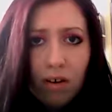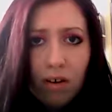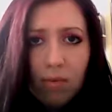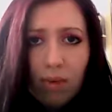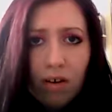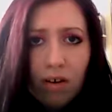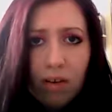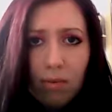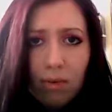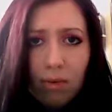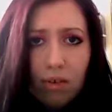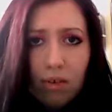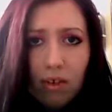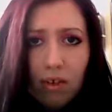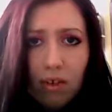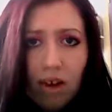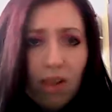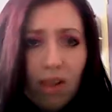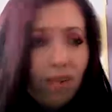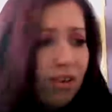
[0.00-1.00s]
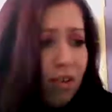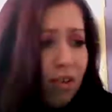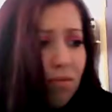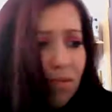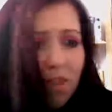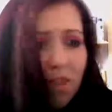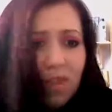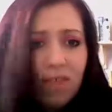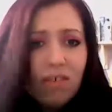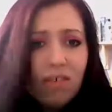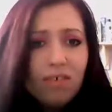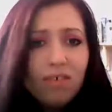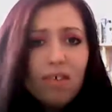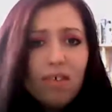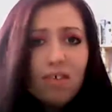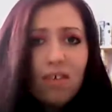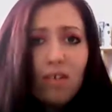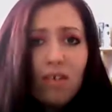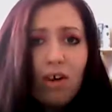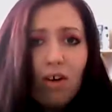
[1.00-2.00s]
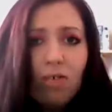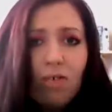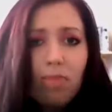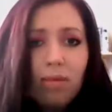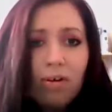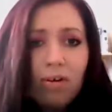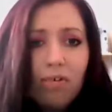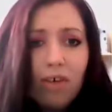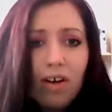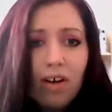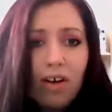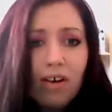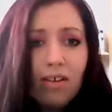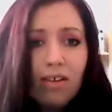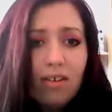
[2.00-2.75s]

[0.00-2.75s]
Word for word: I really wouldn't, and I don't think this even is a cult movie.